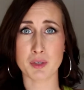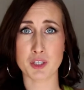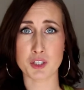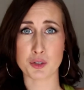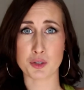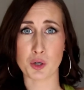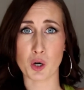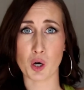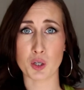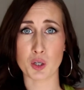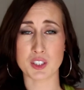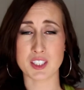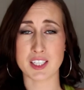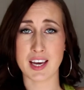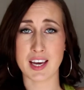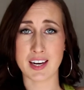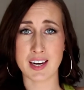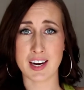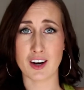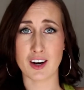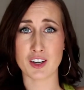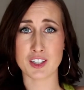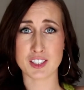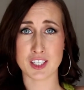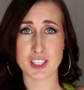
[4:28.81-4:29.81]
to Montreal to
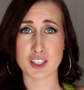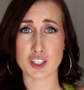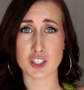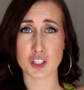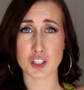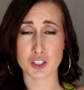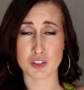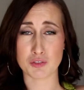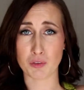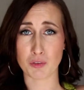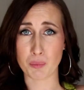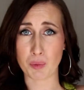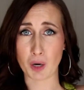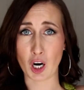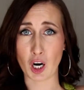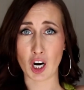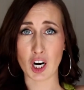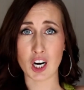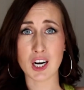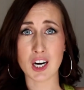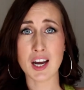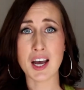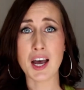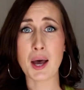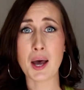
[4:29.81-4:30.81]
get hair extensions from
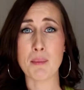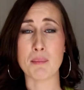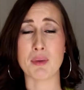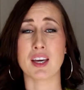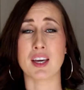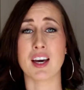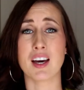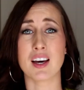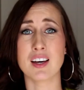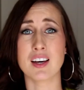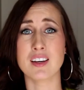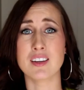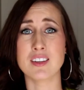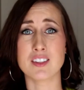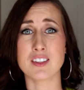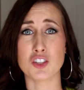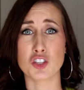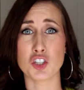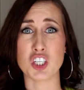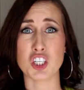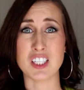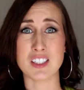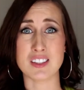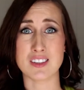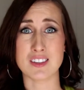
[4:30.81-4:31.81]
her,
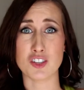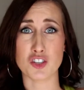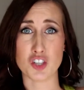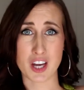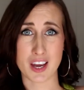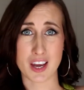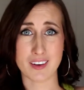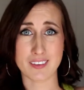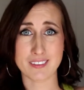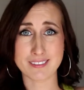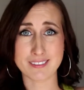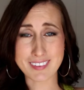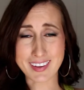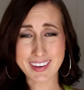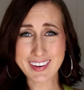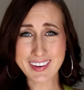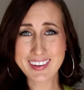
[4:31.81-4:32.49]
because she's the shit.